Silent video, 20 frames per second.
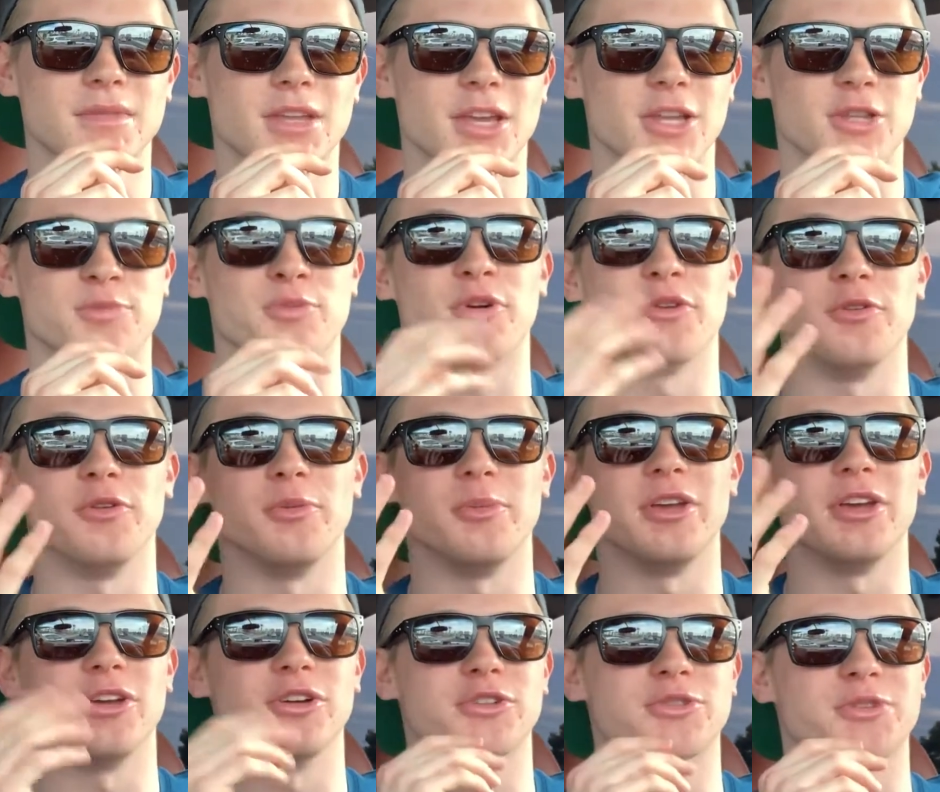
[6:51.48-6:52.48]
It's proven to
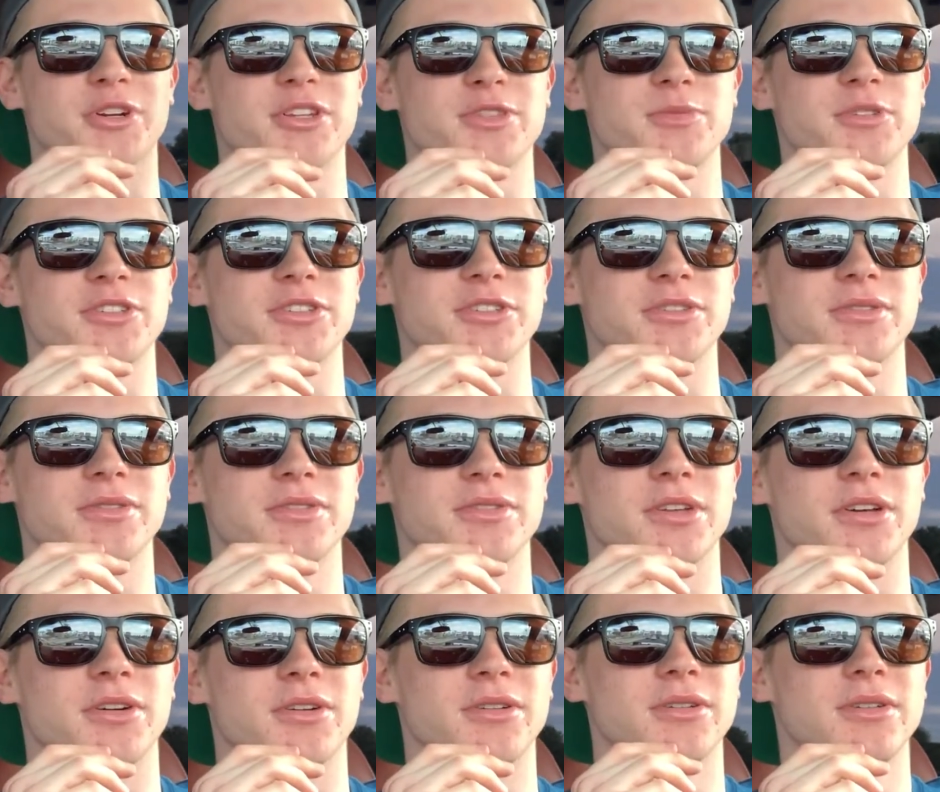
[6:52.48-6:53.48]
be a good transmission.
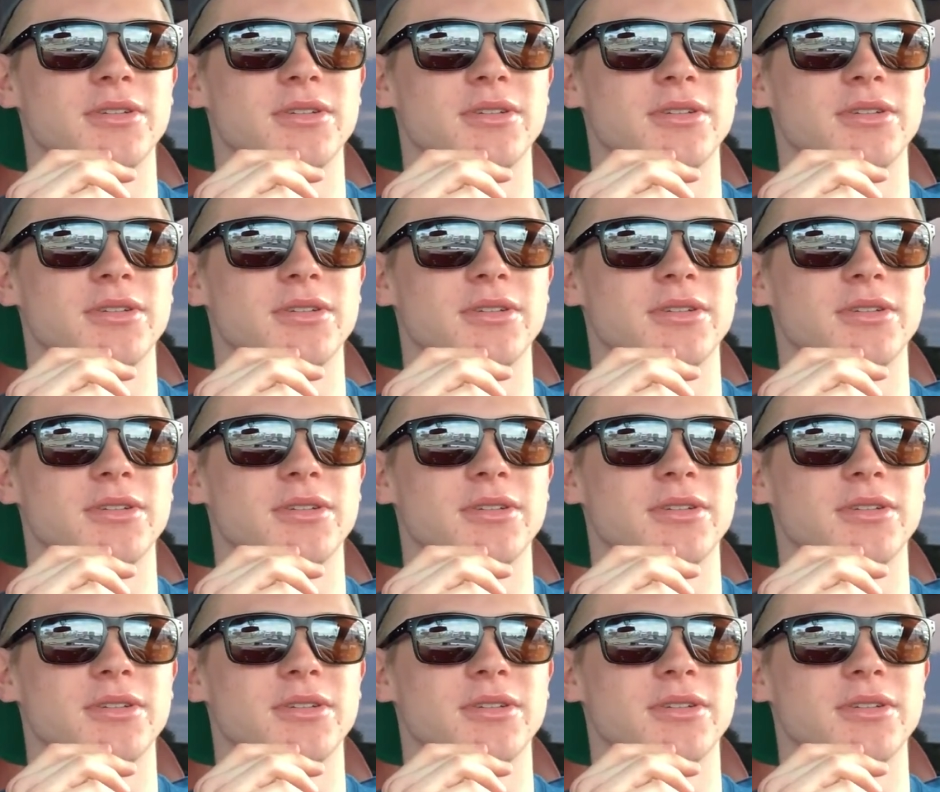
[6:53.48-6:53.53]
So